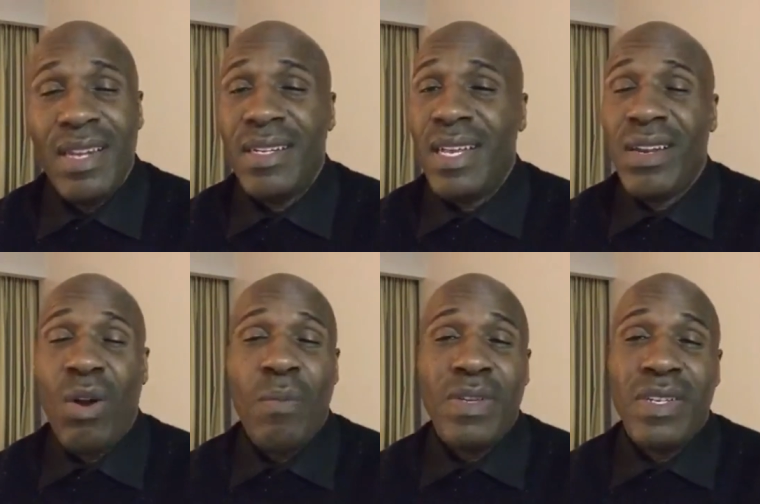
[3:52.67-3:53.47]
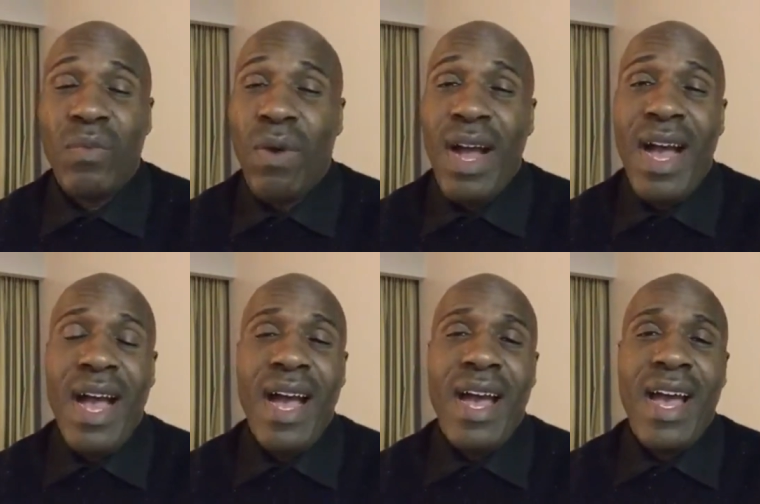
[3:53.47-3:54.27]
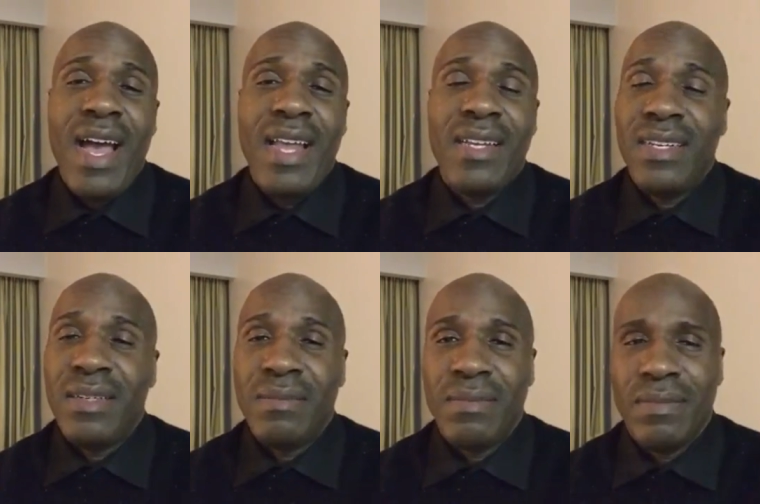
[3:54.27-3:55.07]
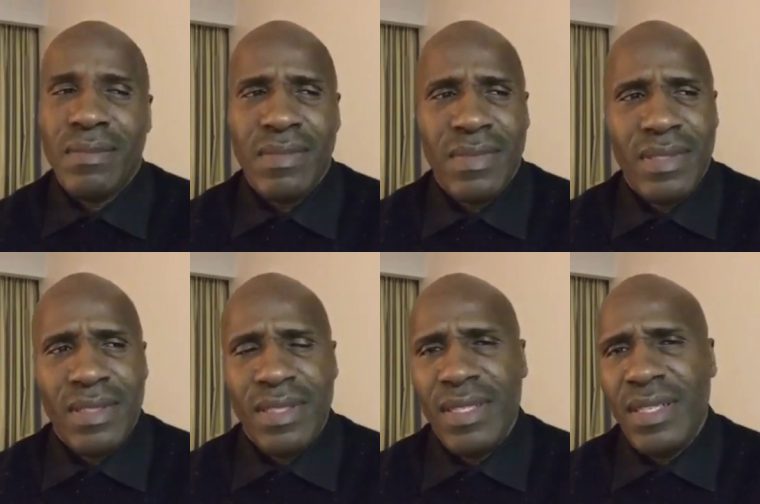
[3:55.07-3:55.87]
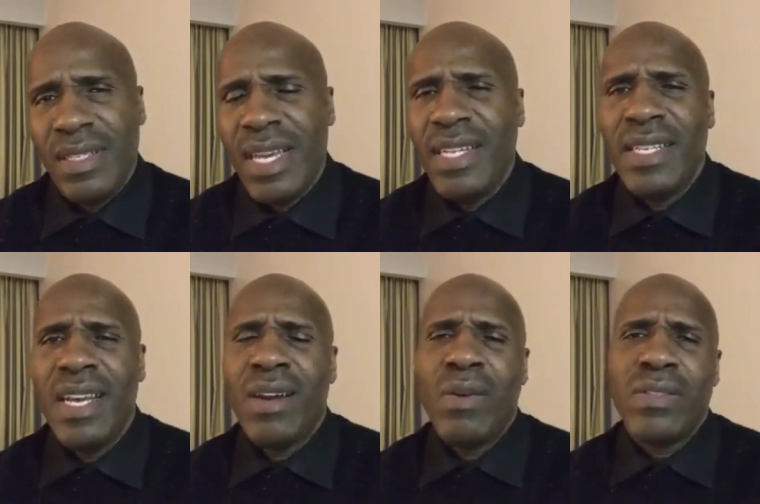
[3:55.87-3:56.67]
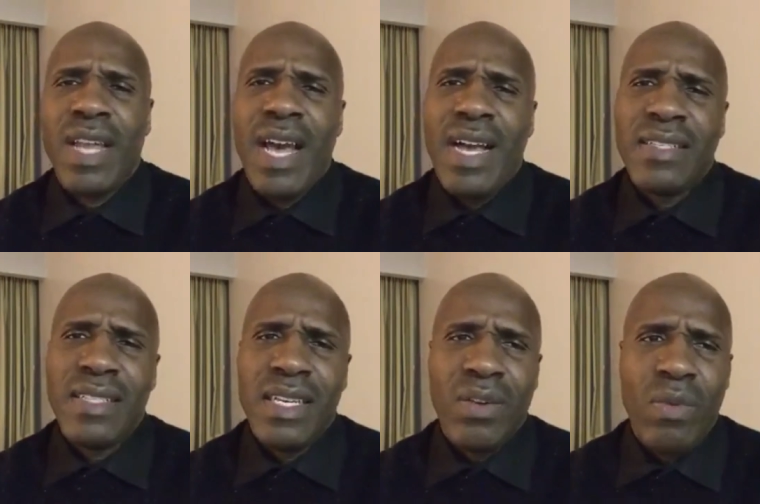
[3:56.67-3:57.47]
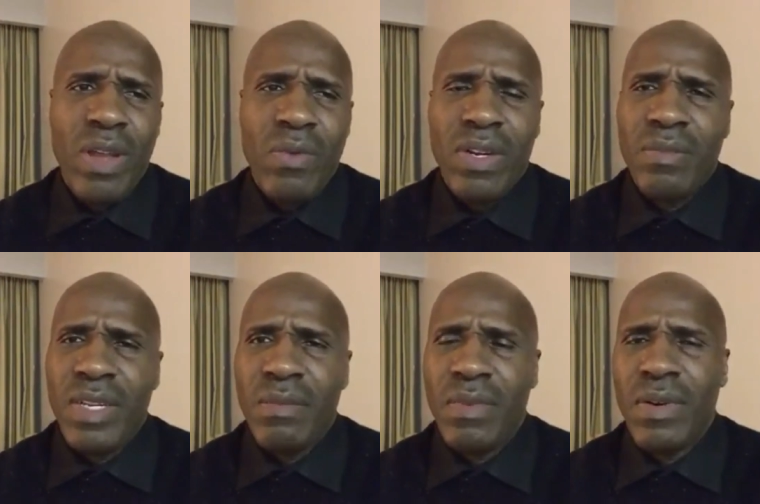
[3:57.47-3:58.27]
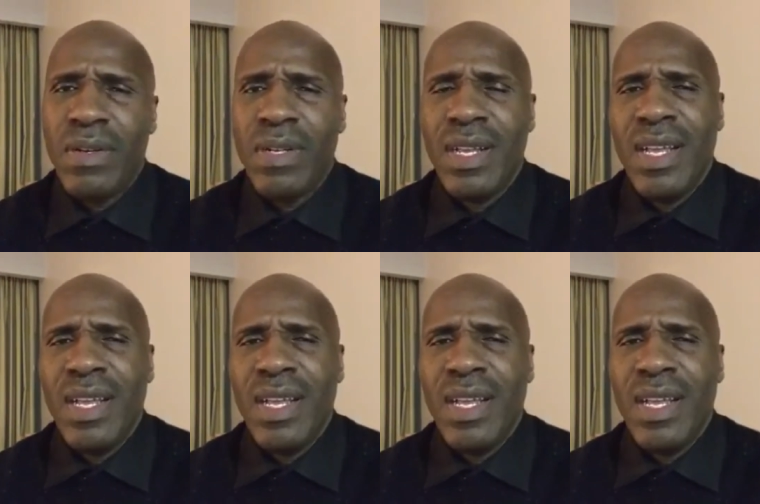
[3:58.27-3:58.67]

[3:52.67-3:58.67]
Internet opened it wide up. Can't tell those lies and get away with them anymore.